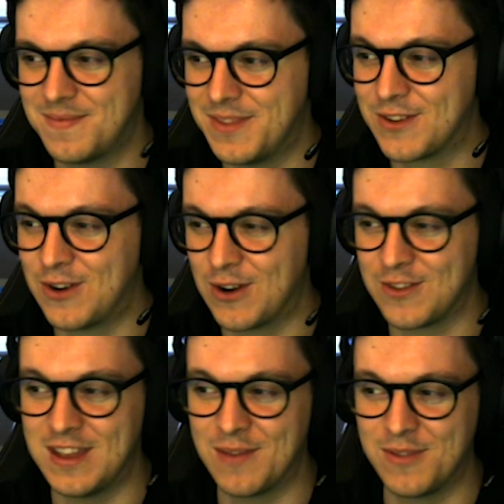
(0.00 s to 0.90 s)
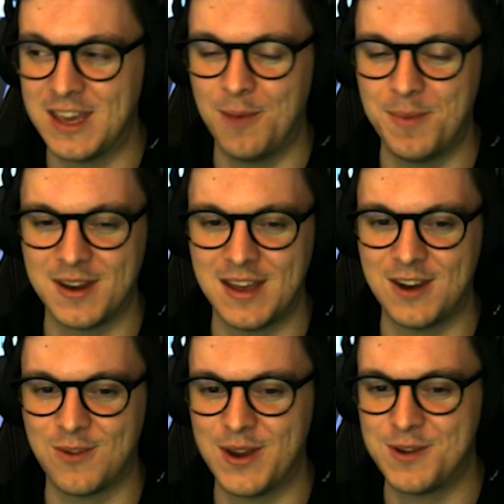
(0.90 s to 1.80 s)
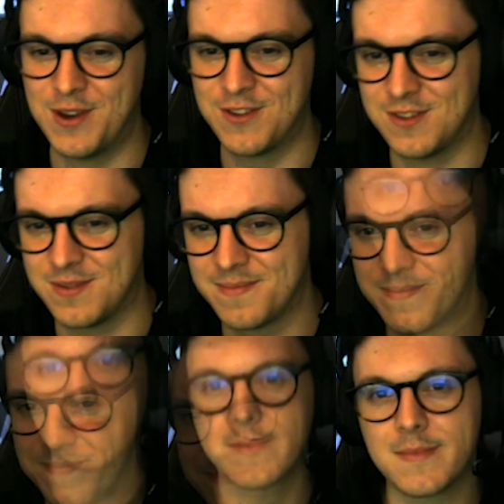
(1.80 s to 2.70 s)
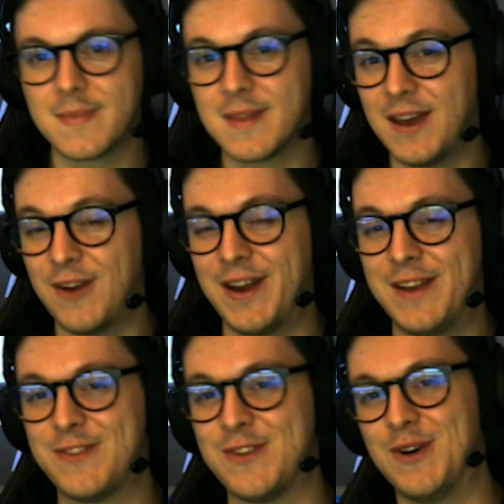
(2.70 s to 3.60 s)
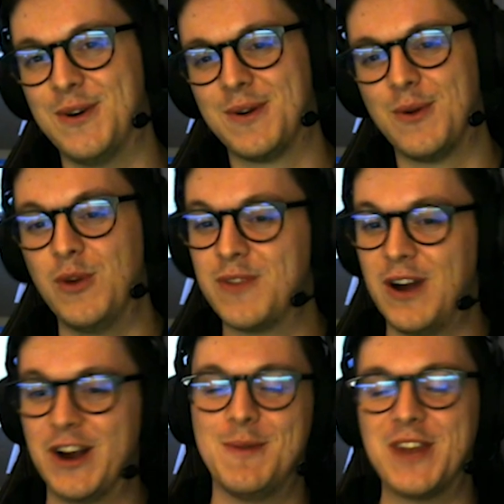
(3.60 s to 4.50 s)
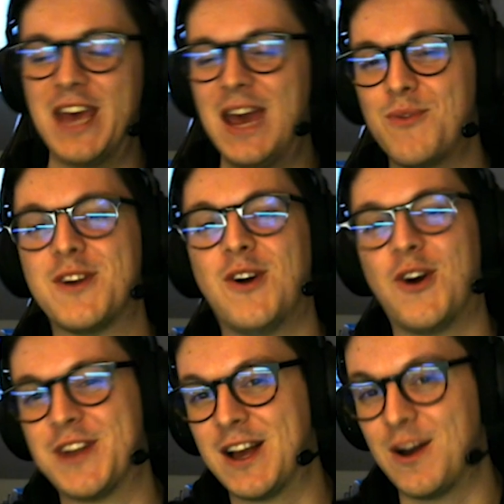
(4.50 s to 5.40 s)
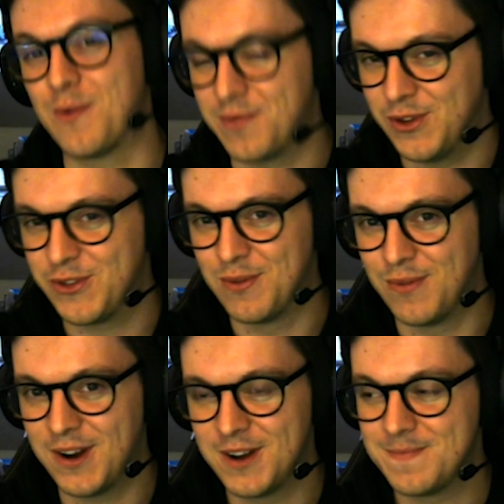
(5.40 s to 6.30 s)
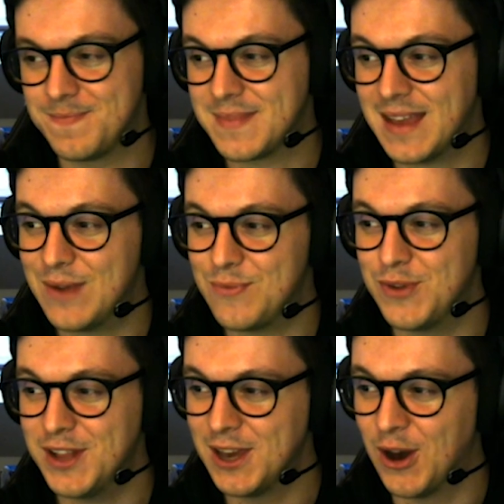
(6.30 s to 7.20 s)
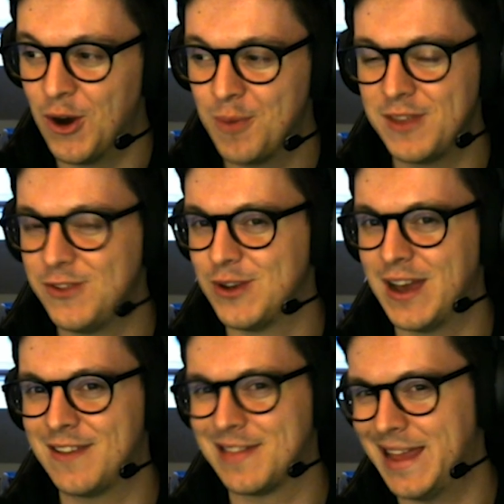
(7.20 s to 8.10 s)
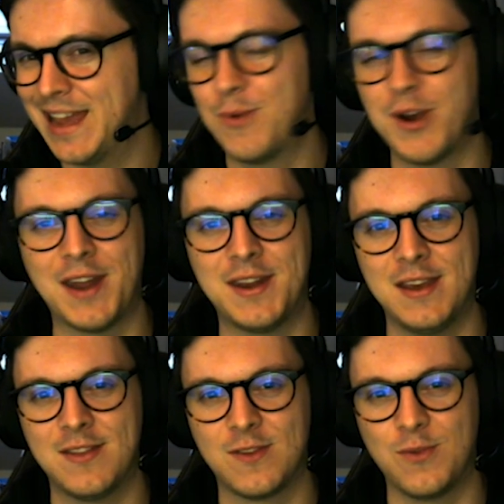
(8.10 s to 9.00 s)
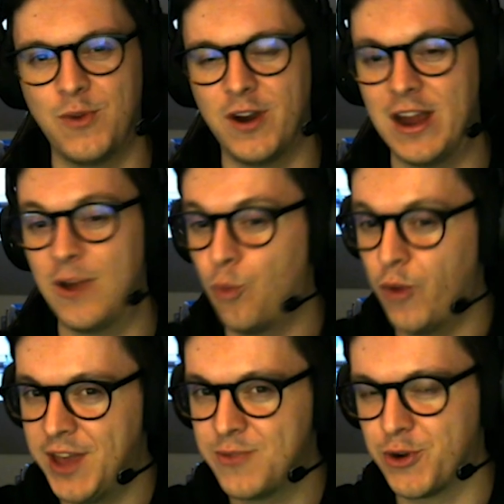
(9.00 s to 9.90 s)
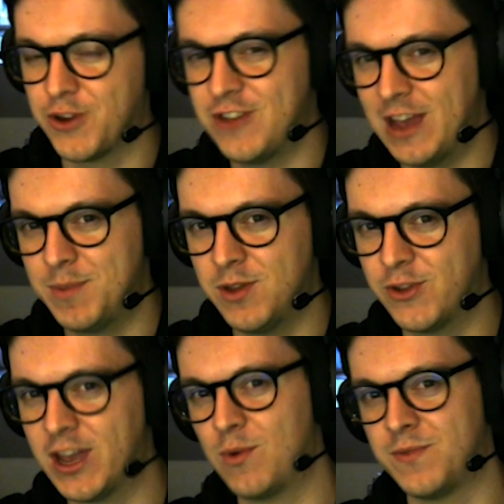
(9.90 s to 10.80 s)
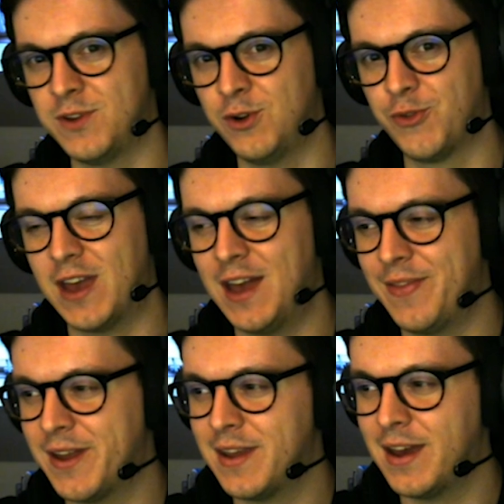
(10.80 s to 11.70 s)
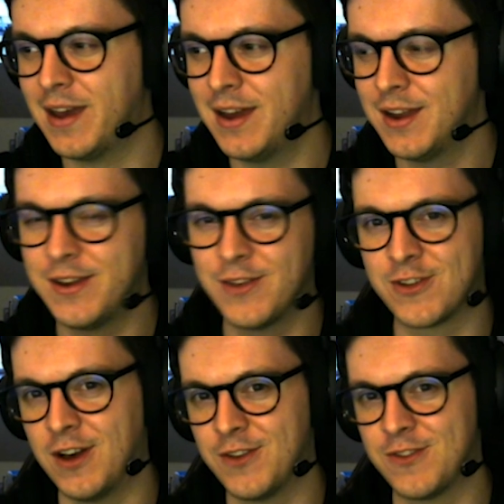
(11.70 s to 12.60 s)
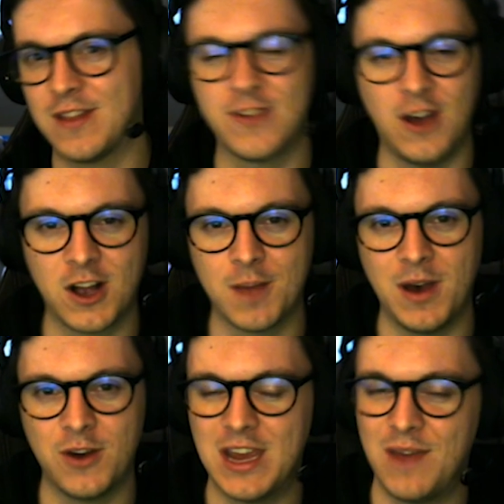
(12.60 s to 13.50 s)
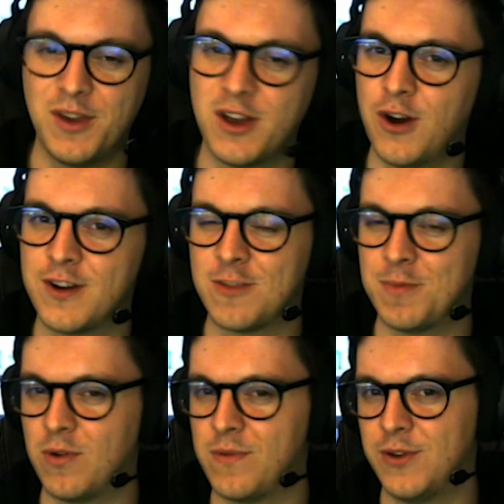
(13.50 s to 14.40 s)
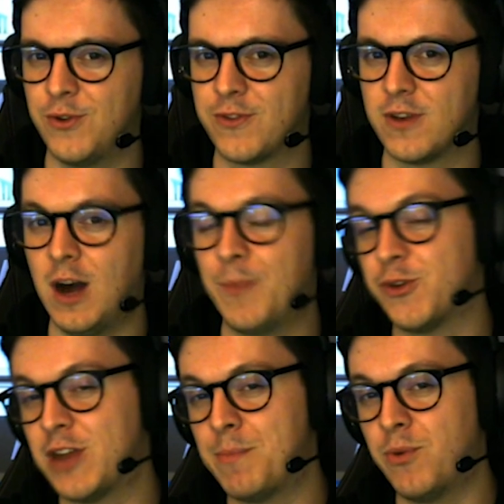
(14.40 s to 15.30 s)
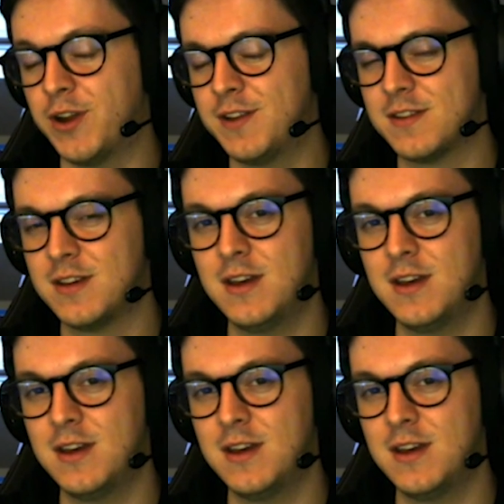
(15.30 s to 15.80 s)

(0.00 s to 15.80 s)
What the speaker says: This card is definitely helping that in the right direction. Alright, so we've talked about every card that got revealed so far. I really hope that you guys like what I did, where I wait for the champion to get revealed, and then I discuss and talk about every card that's been revealed up to that point.